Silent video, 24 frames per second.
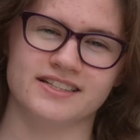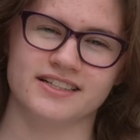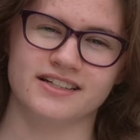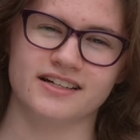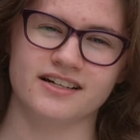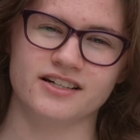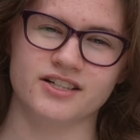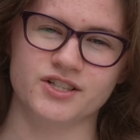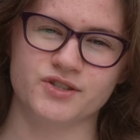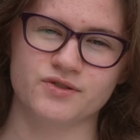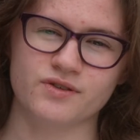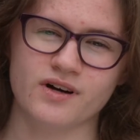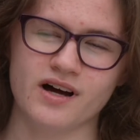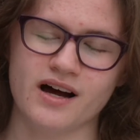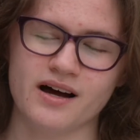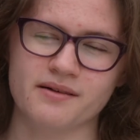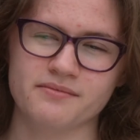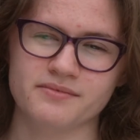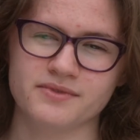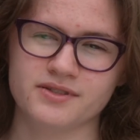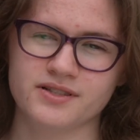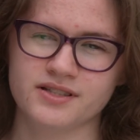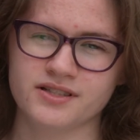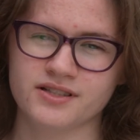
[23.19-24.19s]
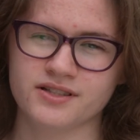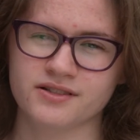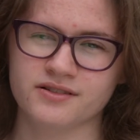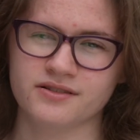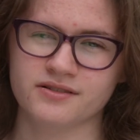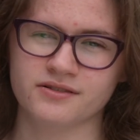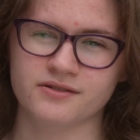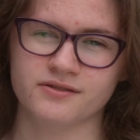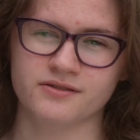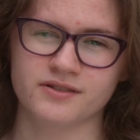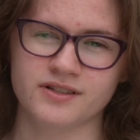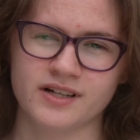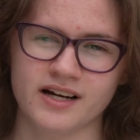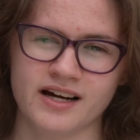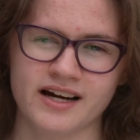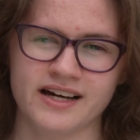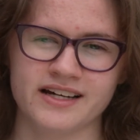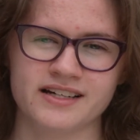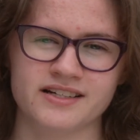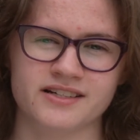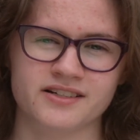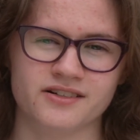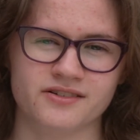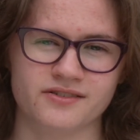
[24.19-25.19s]
to drop to
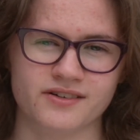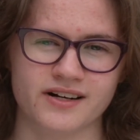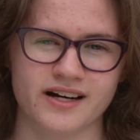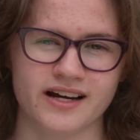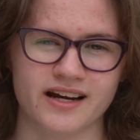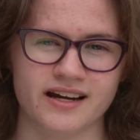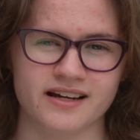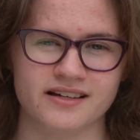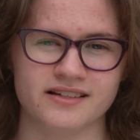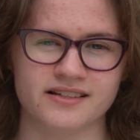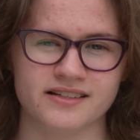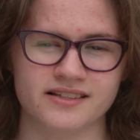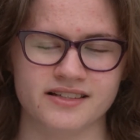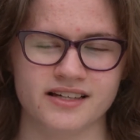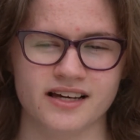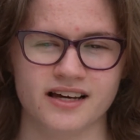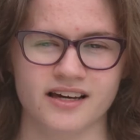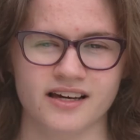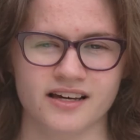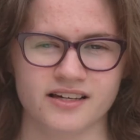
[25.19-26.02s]
9 degrees,